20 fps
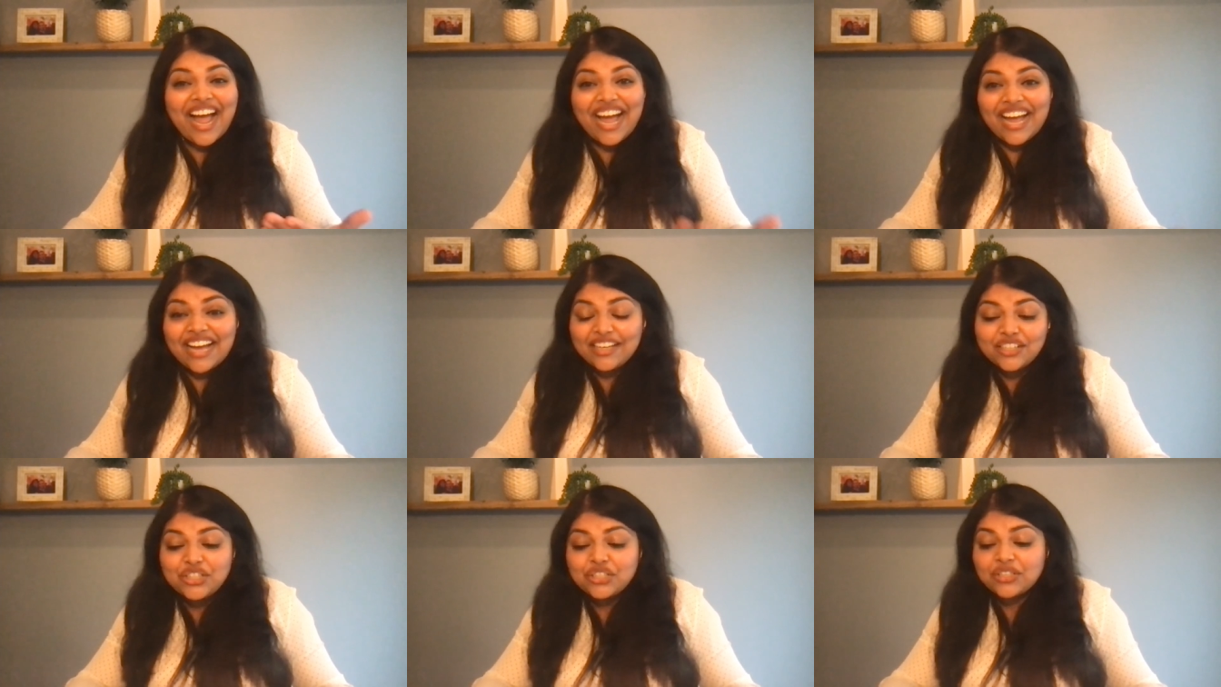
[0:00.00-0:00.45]
I
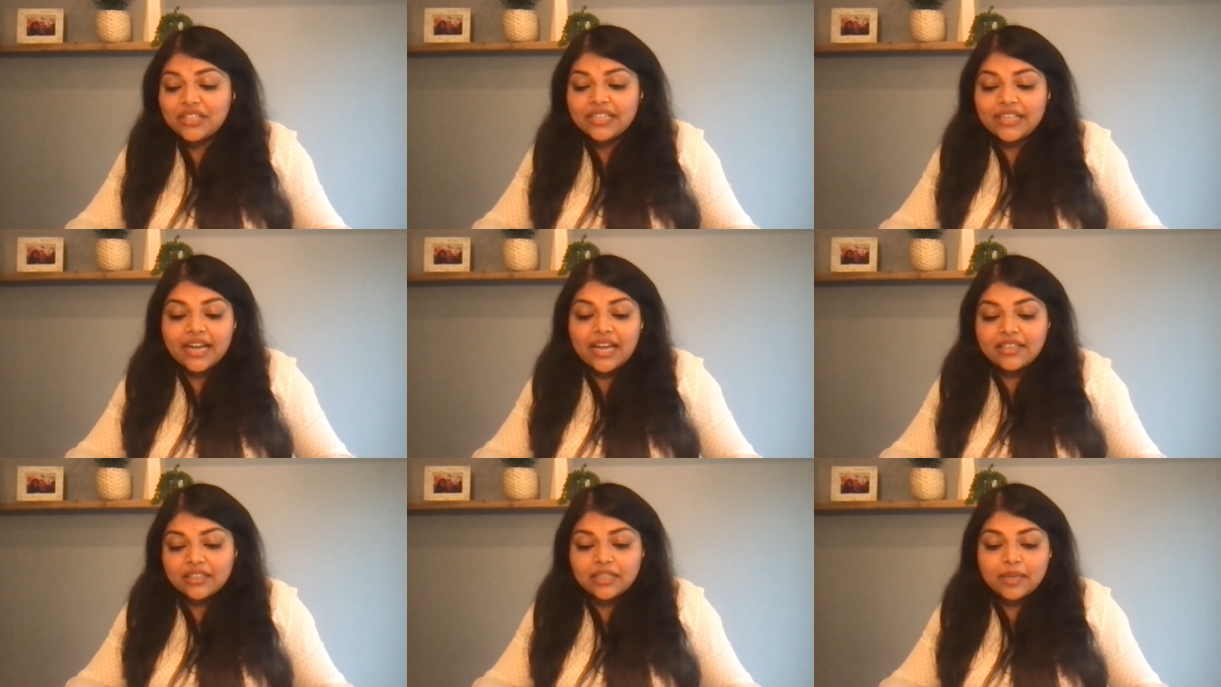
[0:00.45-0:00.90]
literally
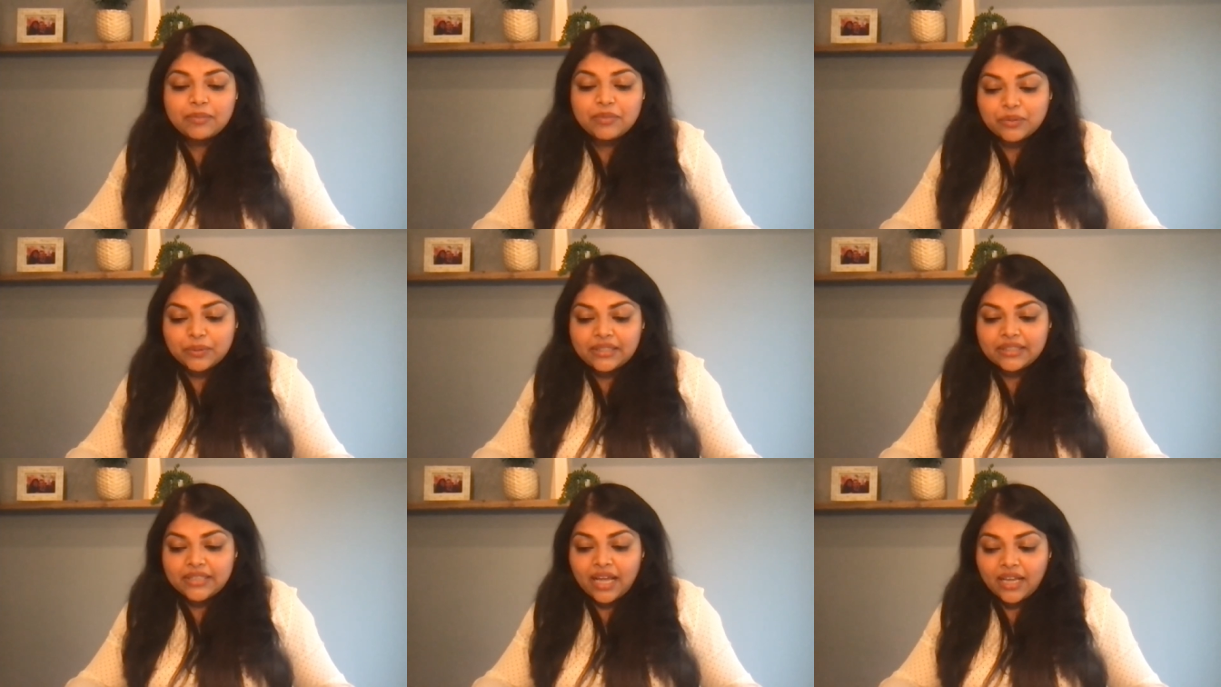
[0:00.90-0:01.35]
ended up
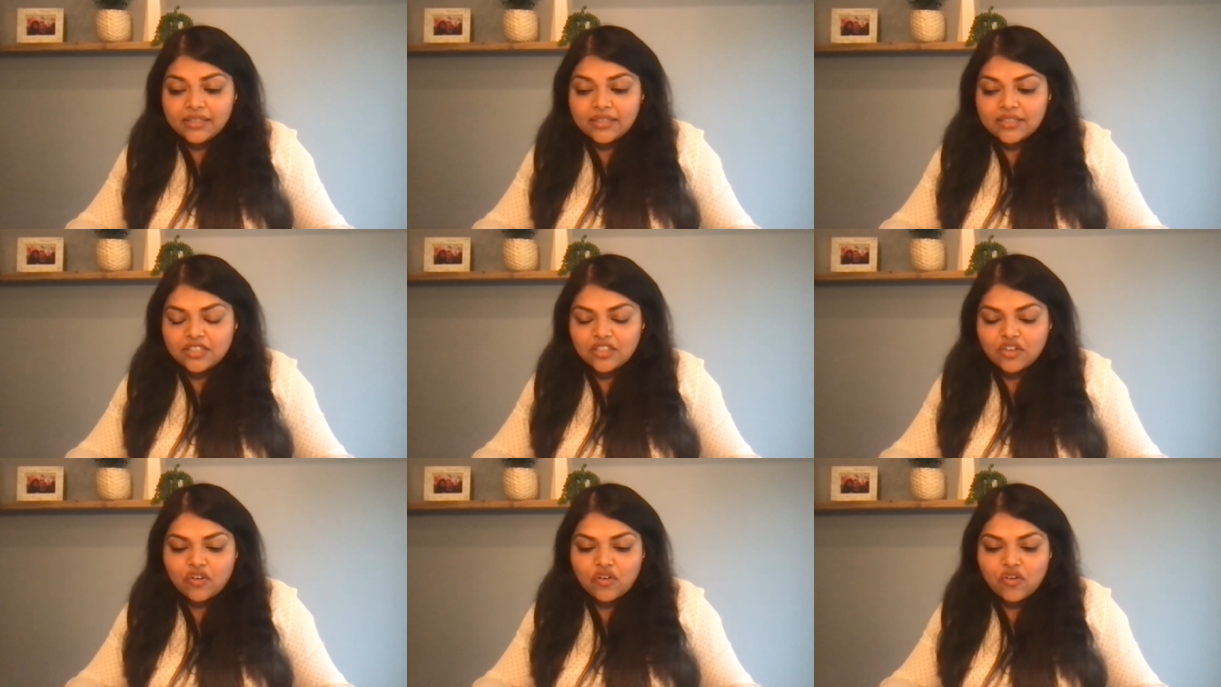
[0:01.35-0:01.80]
doing that.
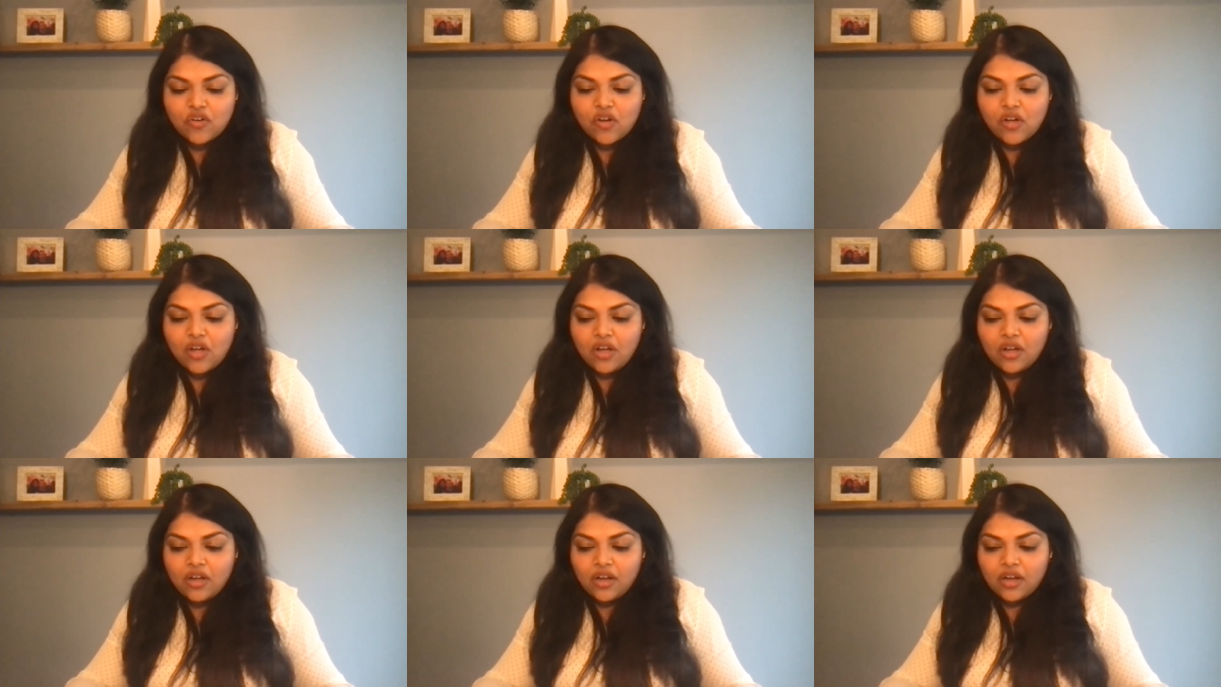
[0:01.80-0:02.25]
So,
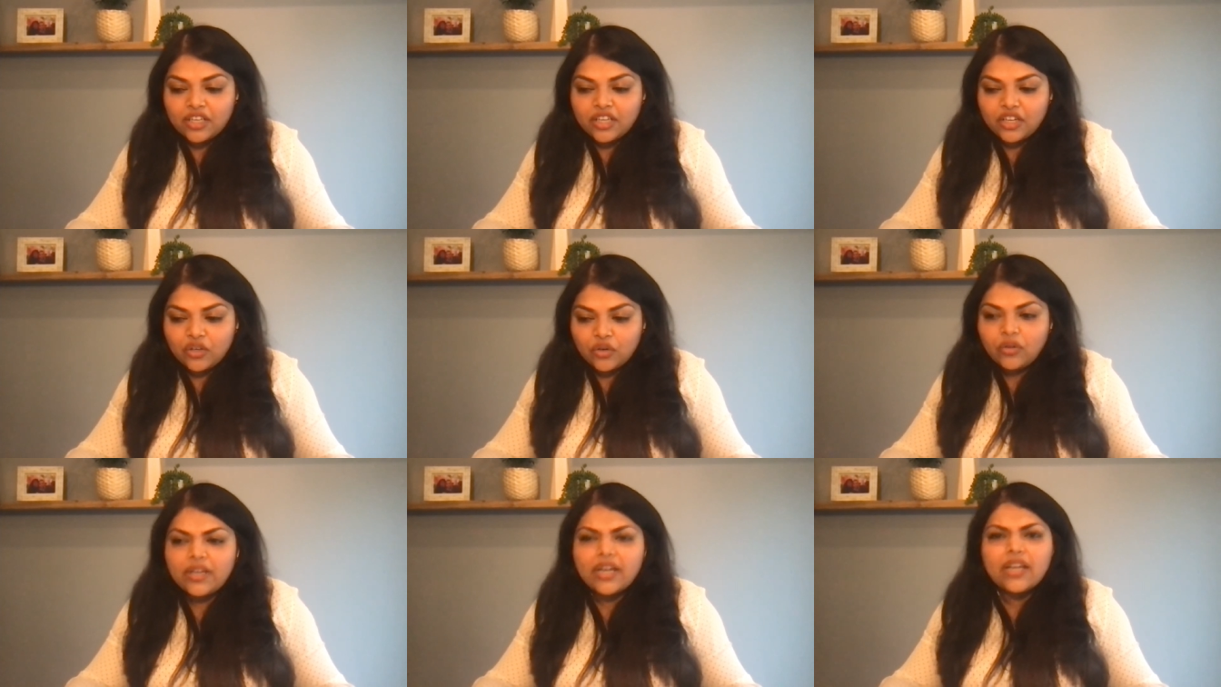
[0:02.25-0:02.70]
you
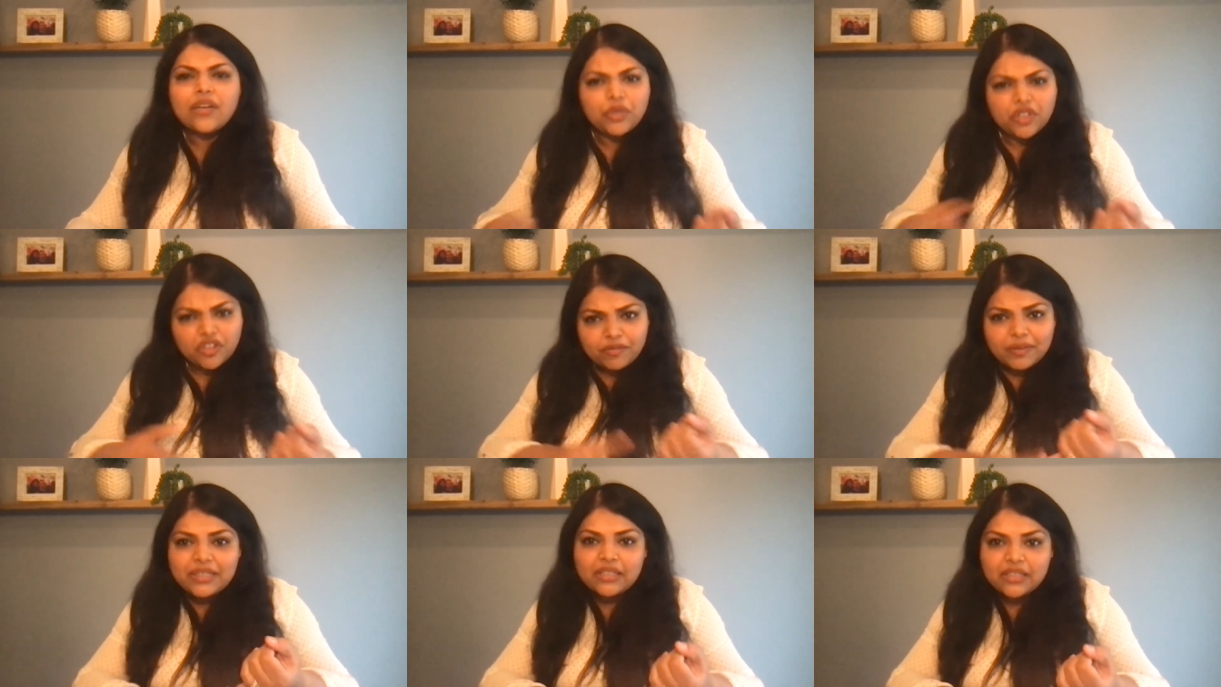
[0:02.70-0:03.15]
know, it would
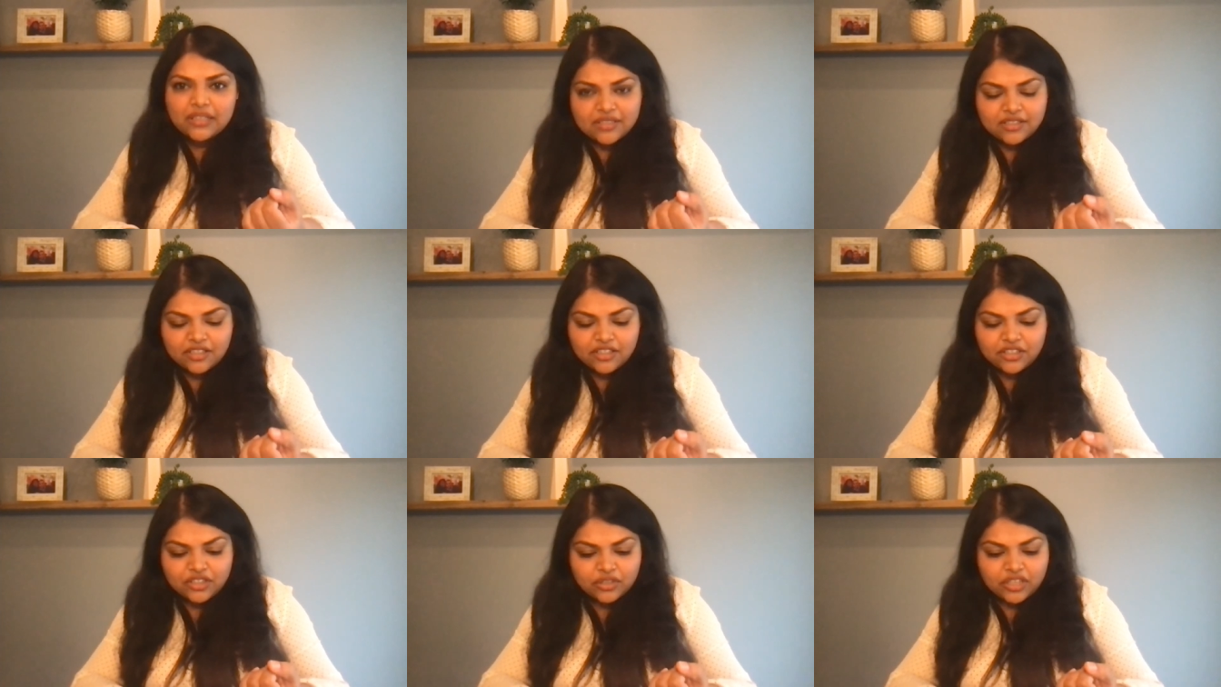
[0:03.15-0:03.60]
have been
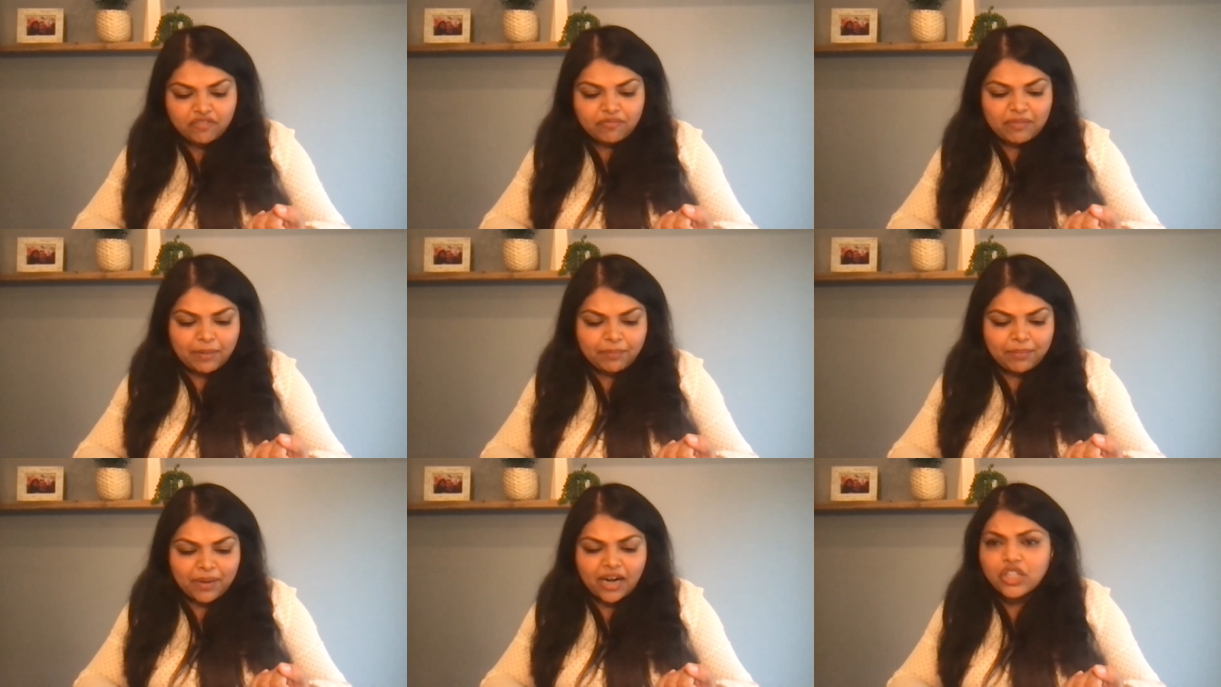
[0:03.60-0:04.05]
easier to give my
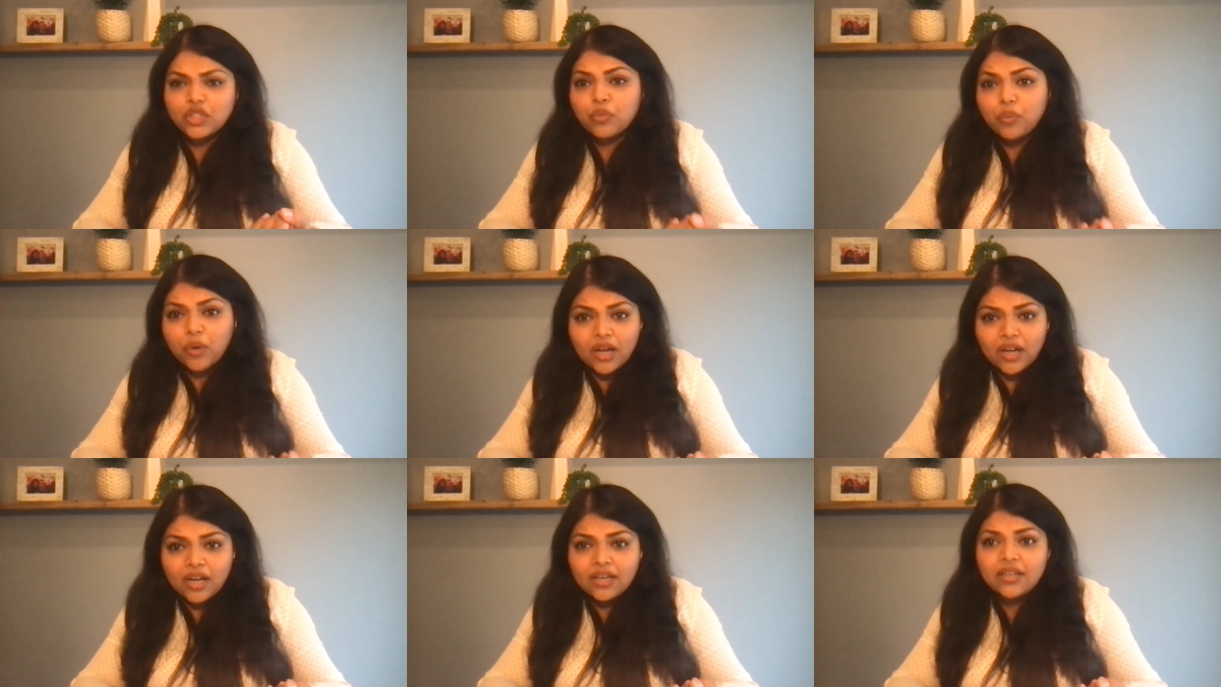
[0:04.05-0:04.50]
part
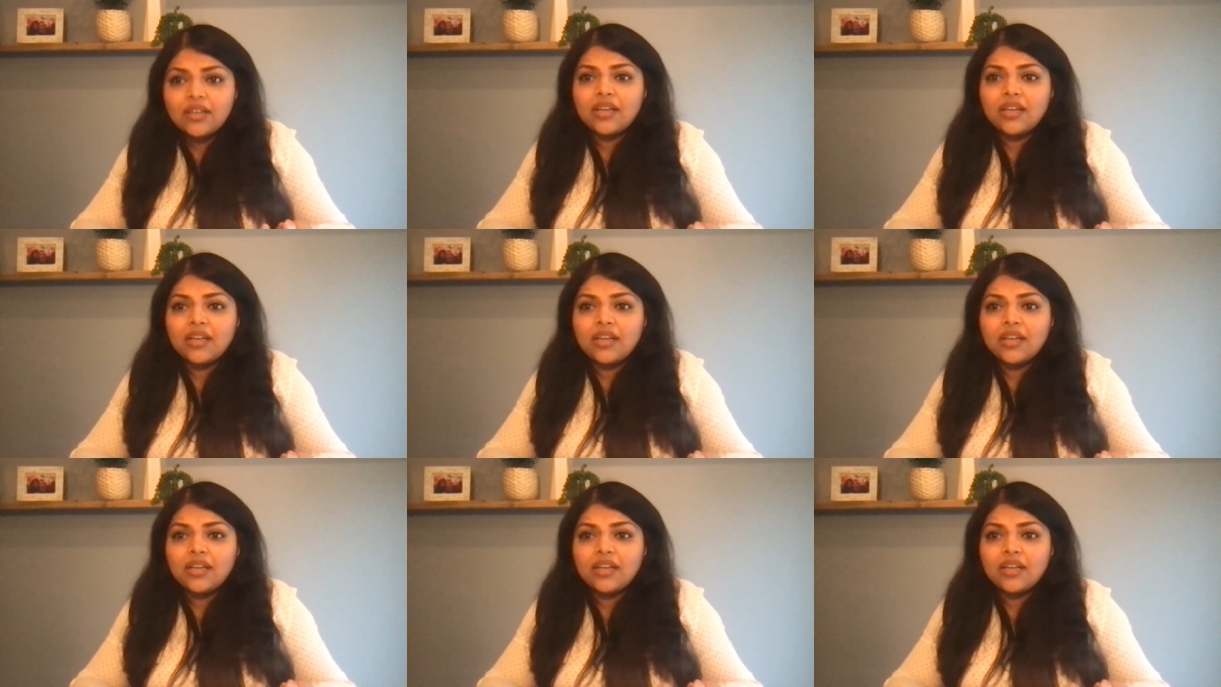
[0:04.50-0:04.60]
one.